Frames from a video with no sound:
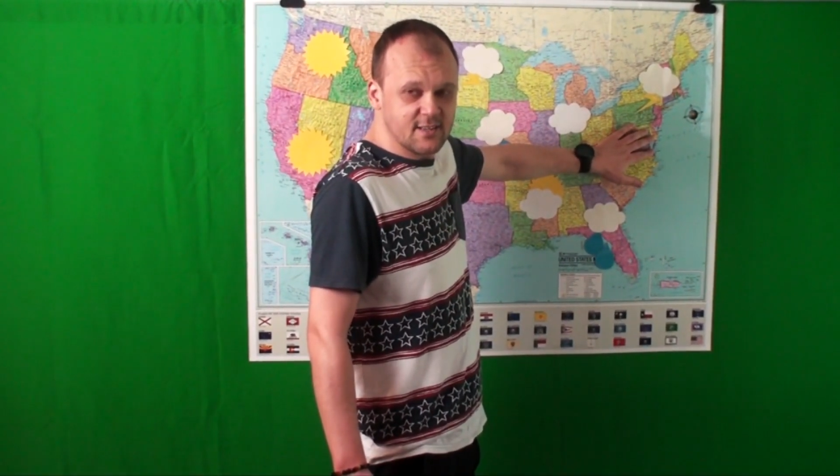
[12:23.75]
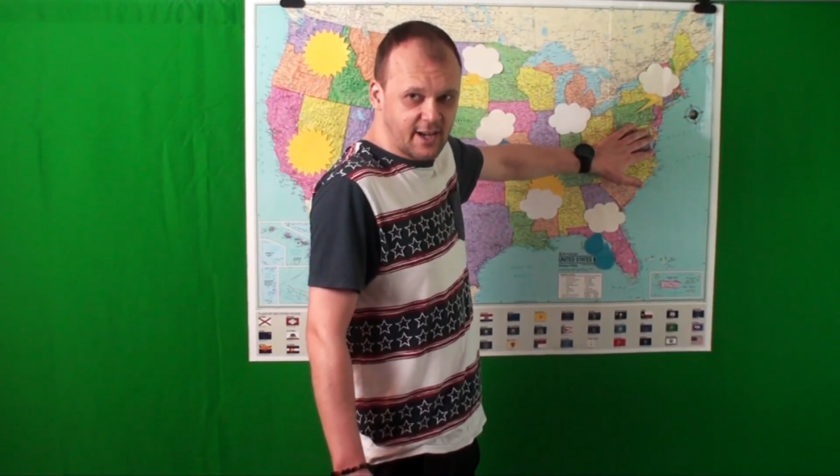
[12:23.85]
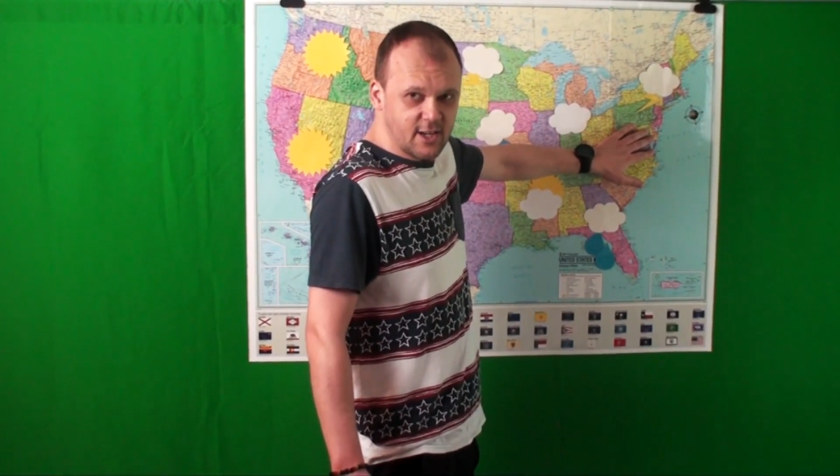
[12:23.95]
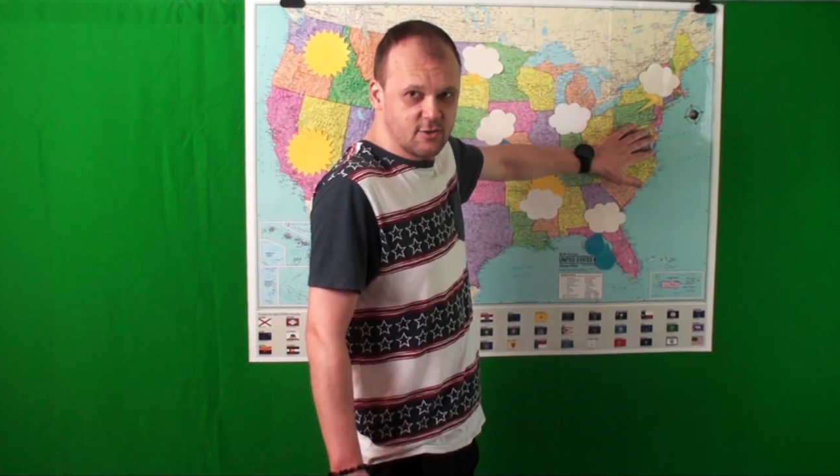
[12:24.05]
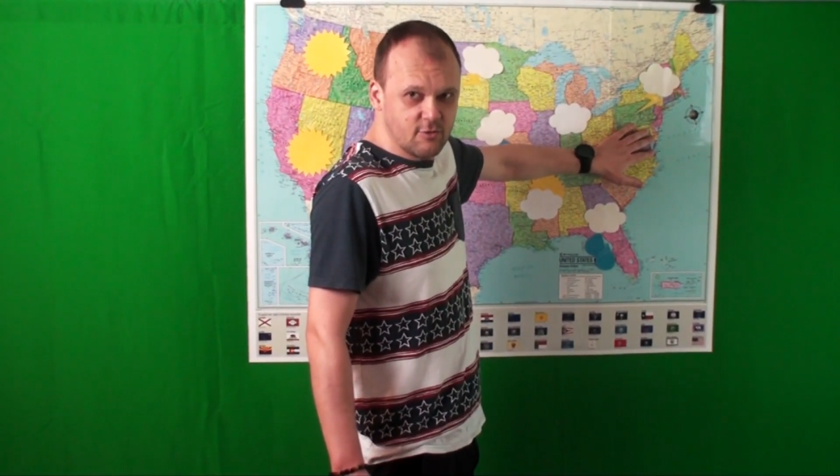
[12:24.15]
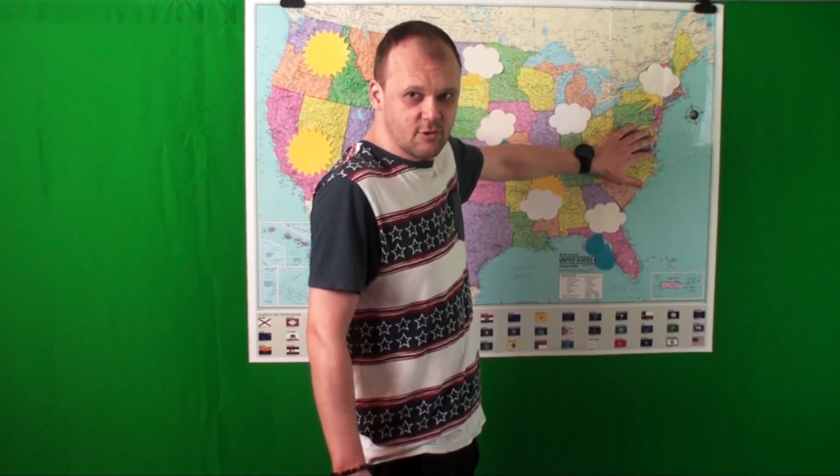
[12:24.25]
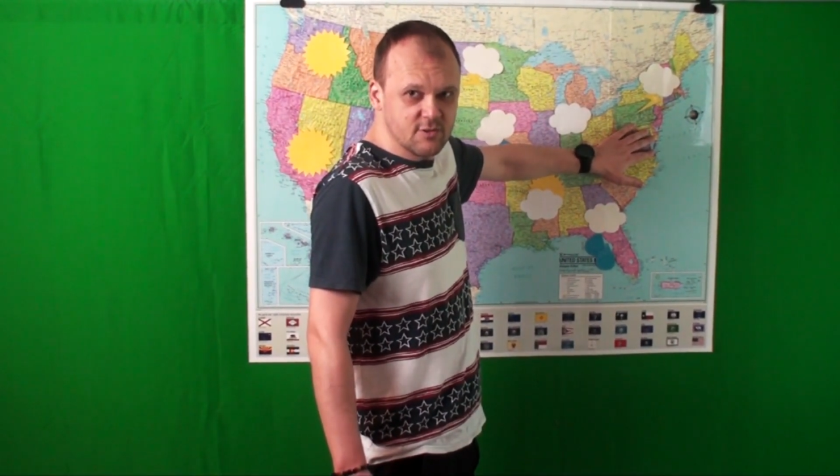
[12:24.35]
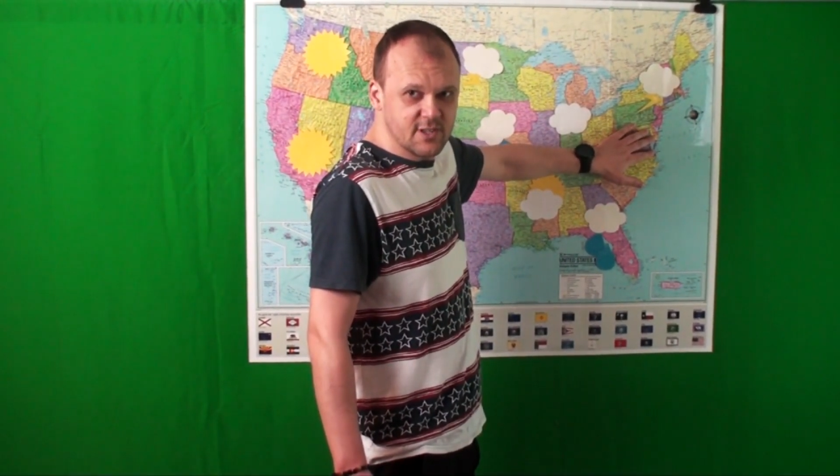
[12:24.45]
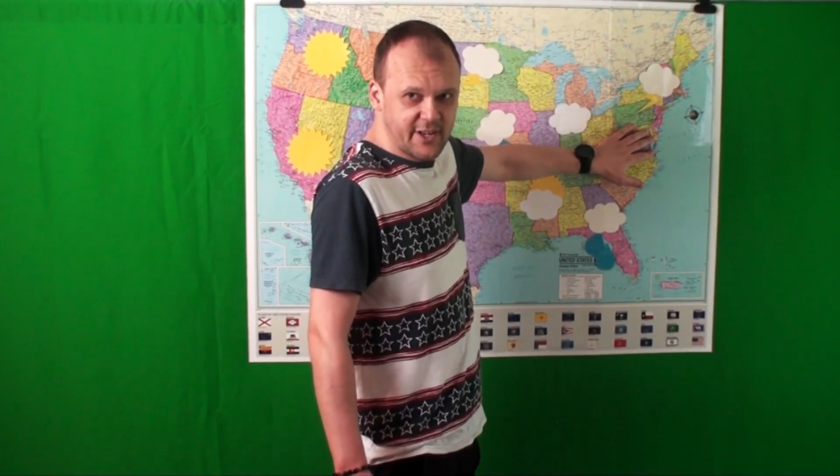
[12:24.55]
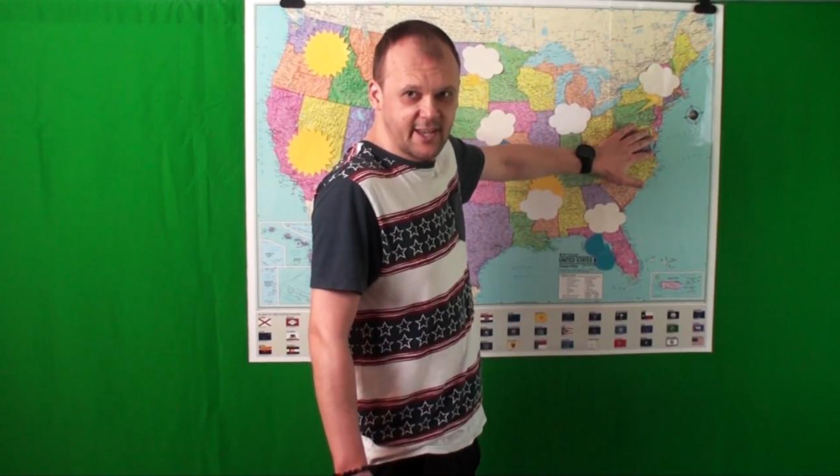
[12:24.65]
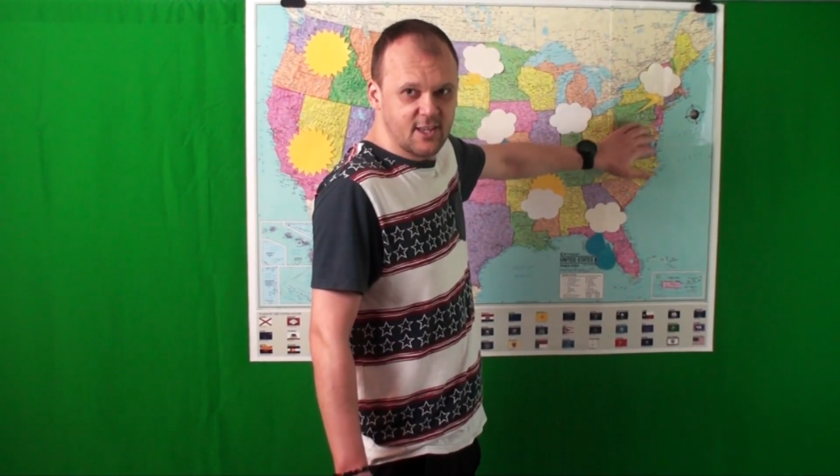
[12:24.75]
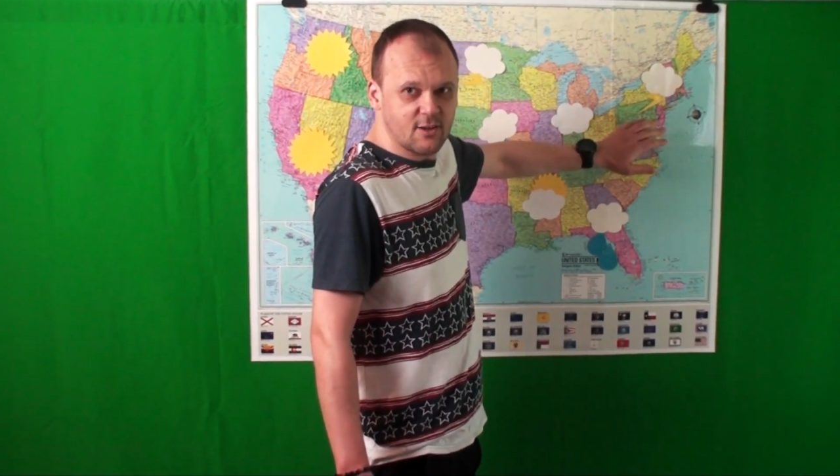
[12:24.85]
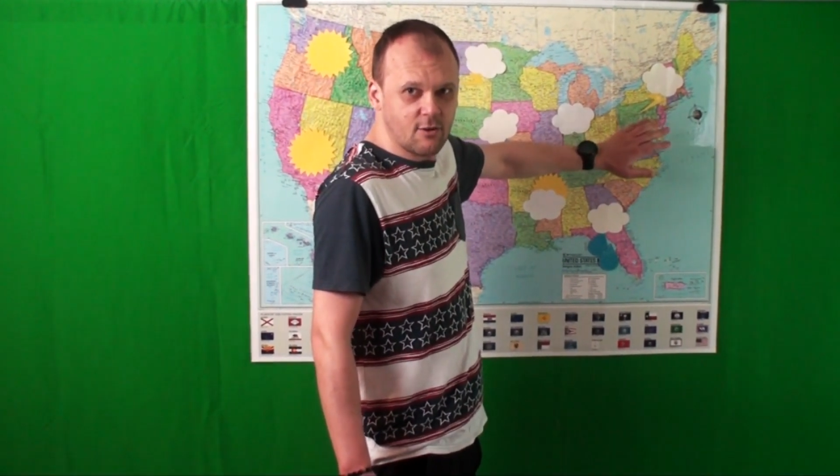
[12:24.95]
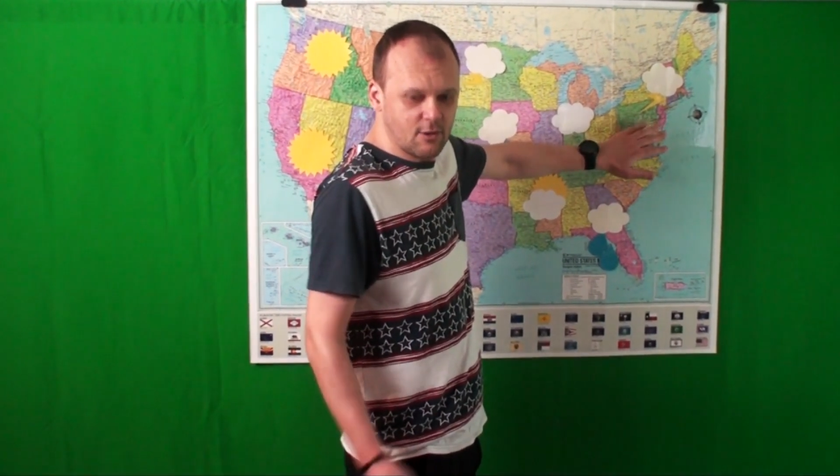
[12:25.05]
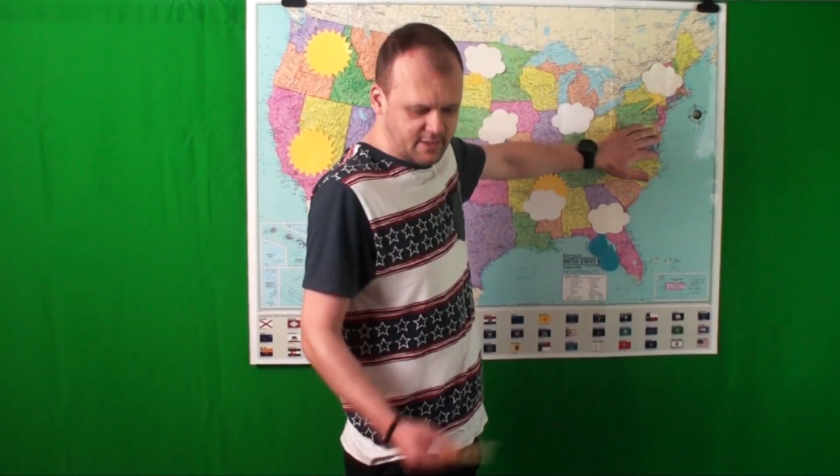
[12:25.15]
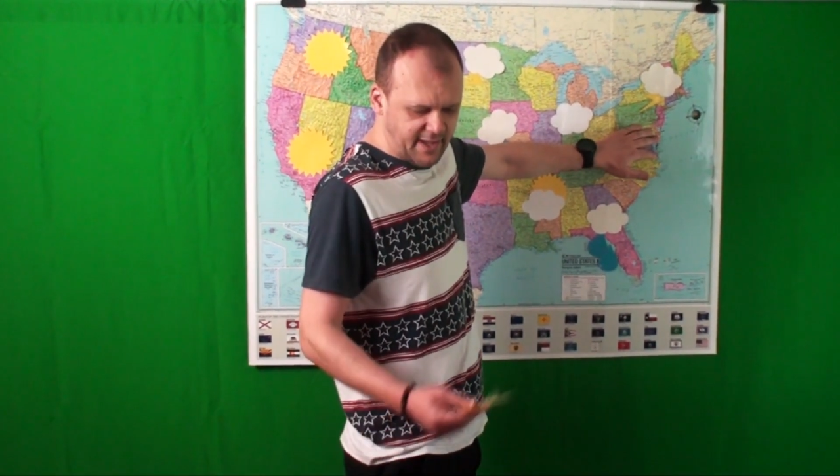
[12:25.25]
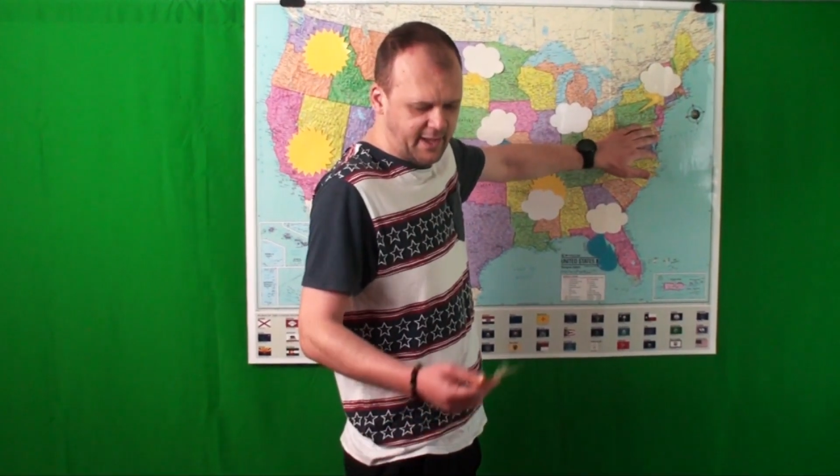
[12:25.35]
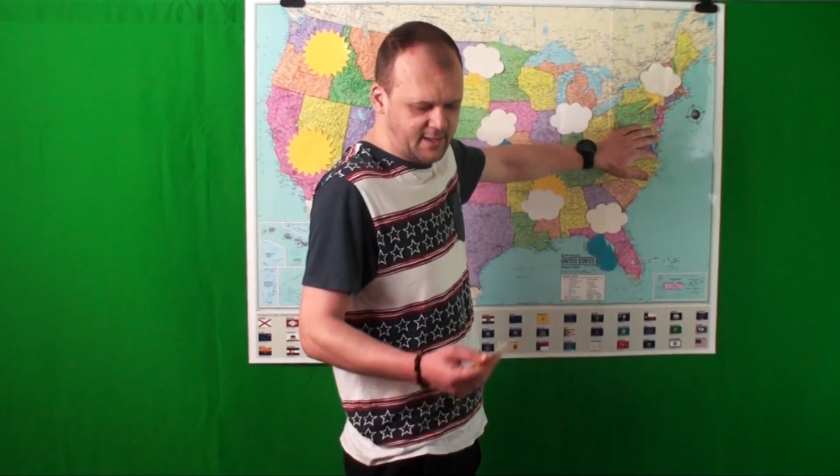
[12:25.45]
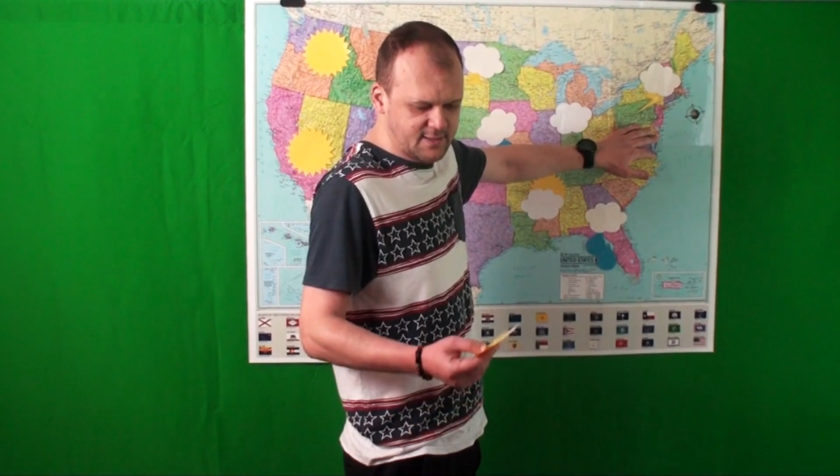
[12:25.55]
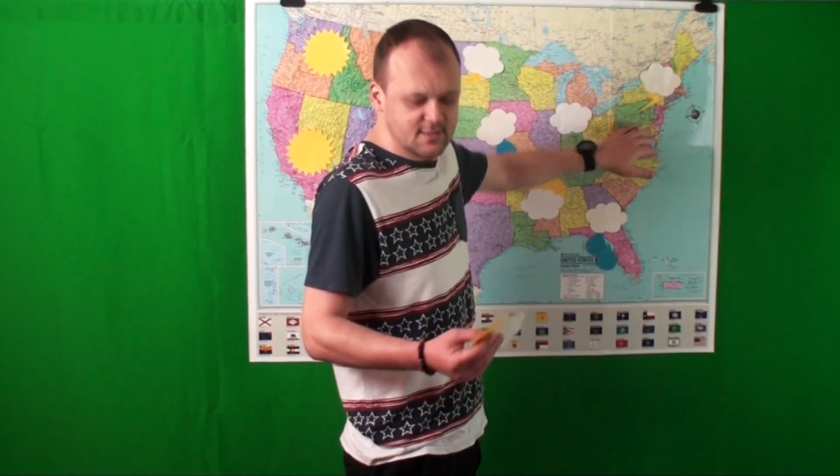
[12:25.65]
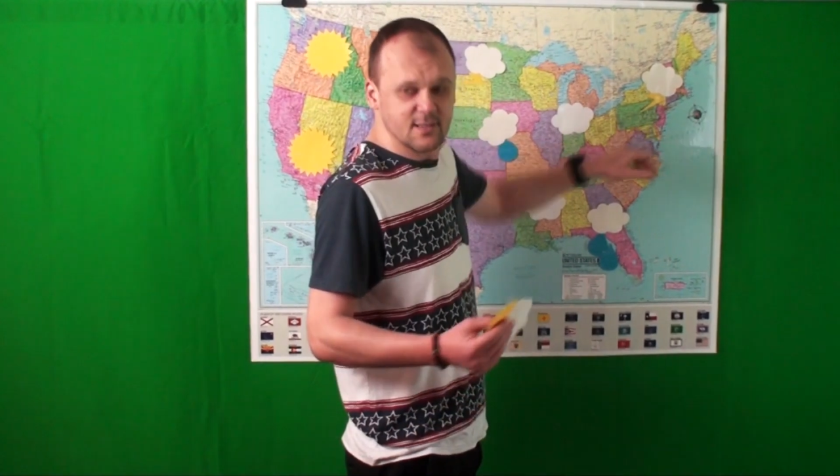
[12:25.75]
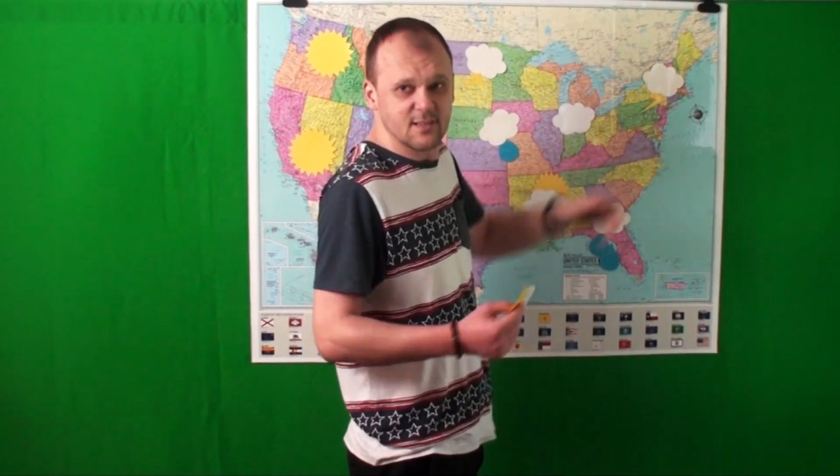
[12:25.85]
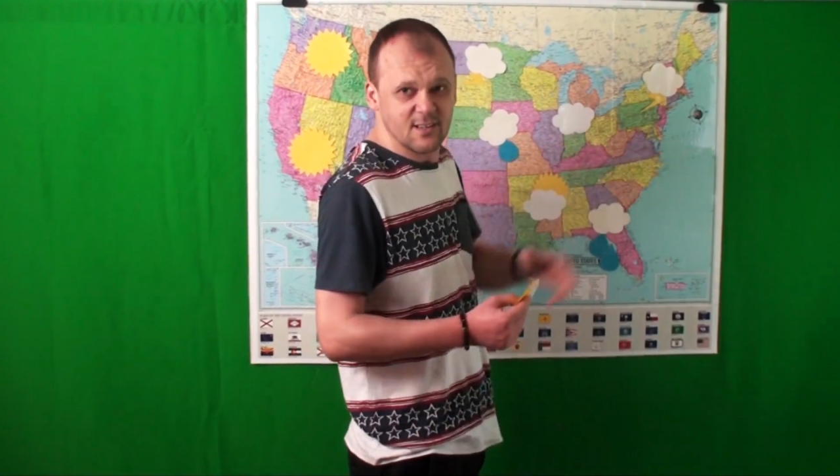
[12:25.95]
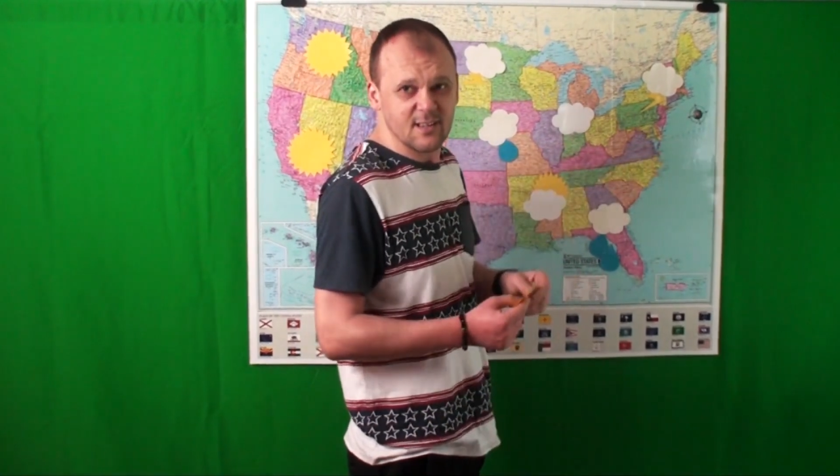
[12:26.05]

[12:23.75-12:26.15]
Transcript: tired of those rainy, cold days.